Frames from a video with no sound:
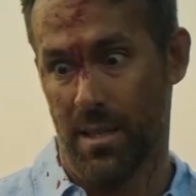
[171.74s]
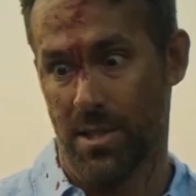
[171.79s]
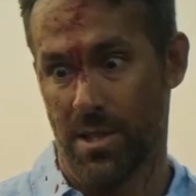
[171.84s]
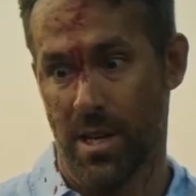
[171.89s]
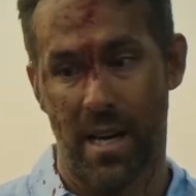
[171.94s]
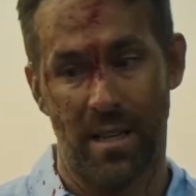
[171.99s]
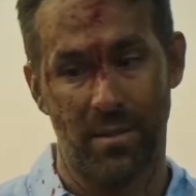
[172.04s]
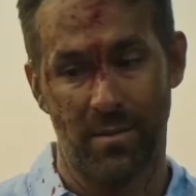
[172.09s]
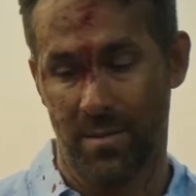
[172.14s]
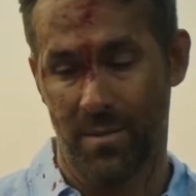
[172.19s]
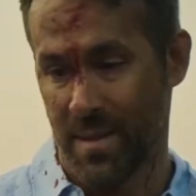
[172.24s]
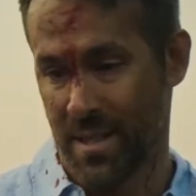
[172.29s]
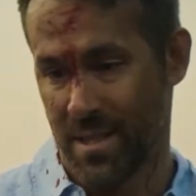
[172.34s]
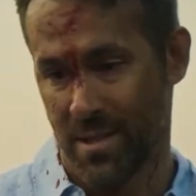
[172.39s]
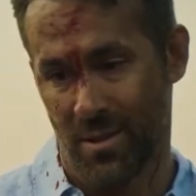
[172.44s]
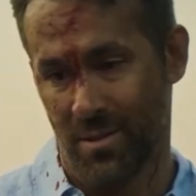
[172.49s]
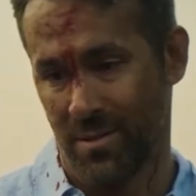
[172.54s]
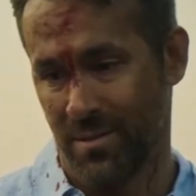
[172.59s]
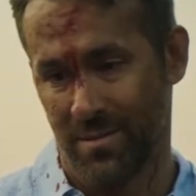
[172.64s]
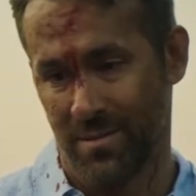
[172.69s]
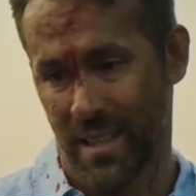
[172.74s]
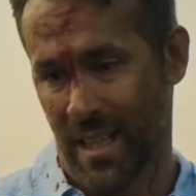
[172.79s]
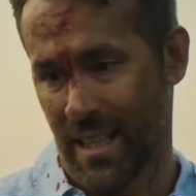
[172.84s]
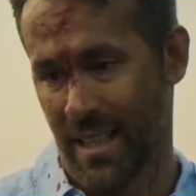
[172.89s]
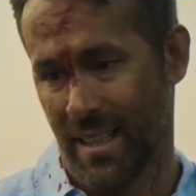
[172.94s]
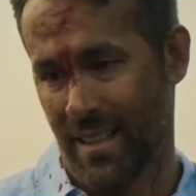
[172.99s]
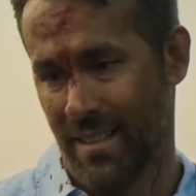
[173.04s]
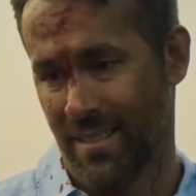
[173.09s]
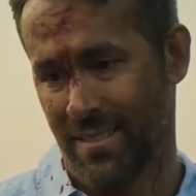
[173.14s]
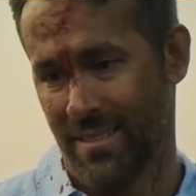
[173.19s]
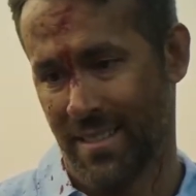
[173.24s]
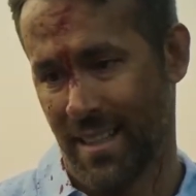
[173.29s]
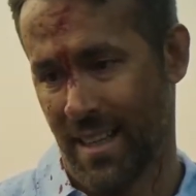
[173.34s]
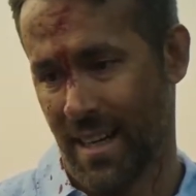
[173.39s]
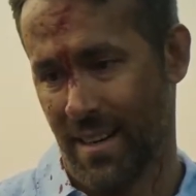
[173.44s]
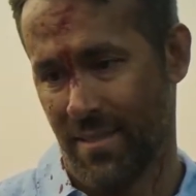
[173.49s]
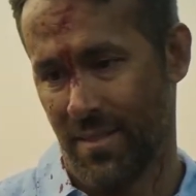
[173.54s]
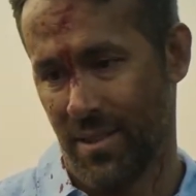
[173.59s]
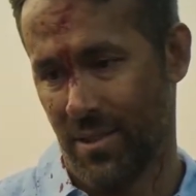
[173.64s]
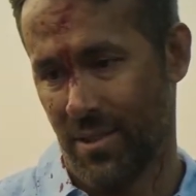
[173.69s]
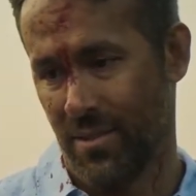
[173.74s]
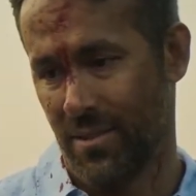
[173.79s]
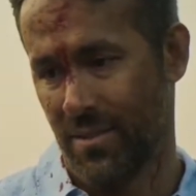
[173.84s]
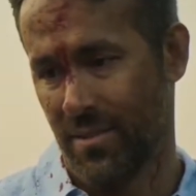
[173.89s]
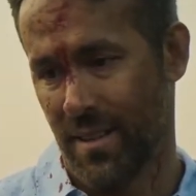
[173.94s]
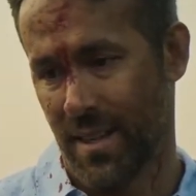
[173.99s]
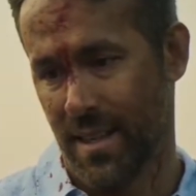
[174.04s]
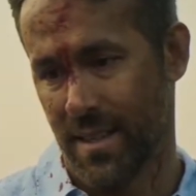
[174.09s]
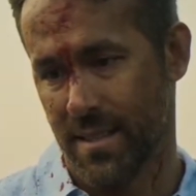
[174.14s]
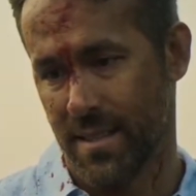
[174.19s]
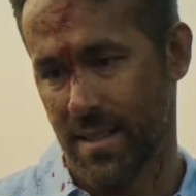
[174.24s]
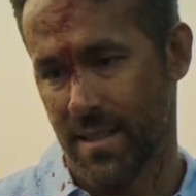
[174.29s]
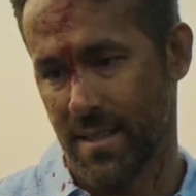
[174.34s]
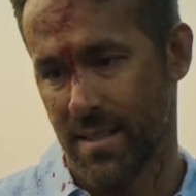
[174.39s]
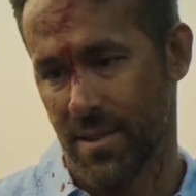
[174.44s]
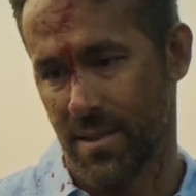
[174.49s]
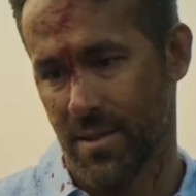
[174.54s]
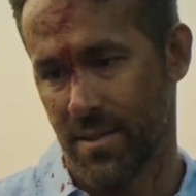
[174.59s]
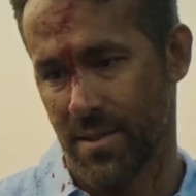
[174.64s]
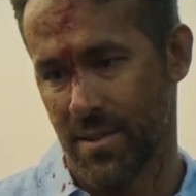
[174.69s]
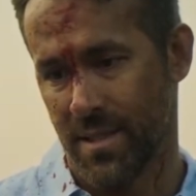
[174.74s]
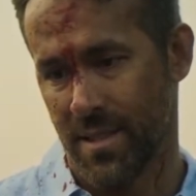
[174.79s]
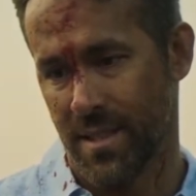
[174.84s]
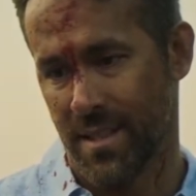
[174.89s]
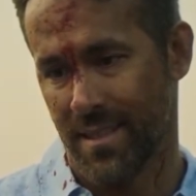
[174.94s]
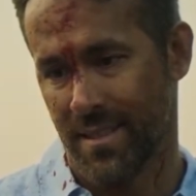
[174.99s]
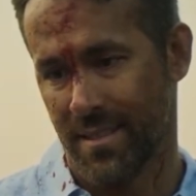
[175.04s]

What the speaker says: child would be so lucky to have you as its host.